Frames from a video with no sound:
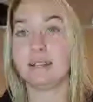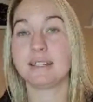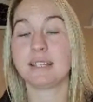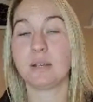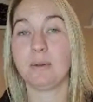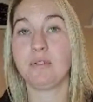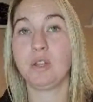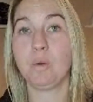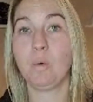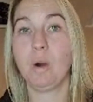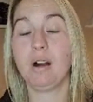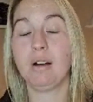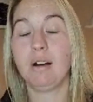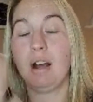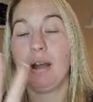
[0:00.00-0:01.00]
So if you
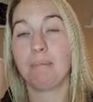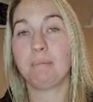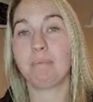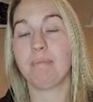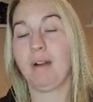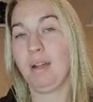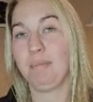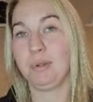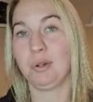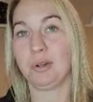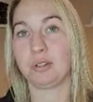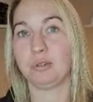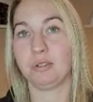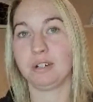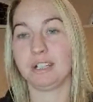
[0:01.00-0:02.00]
are, I'm not
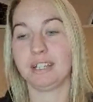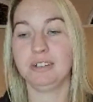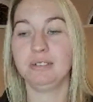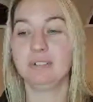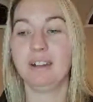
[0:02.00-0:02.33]
ignoring you.